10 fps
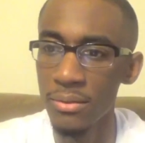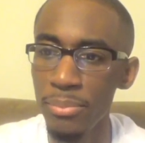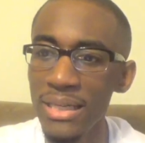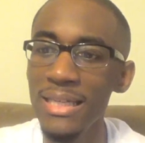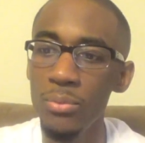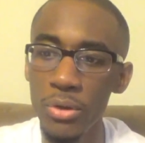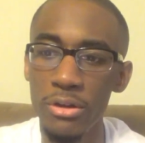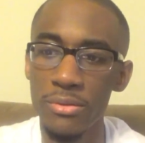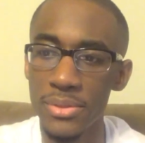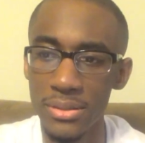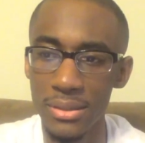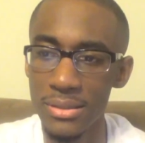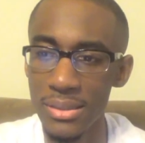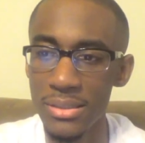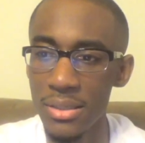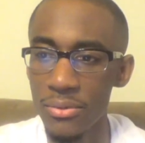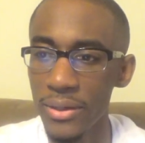P.D. Williams, is he still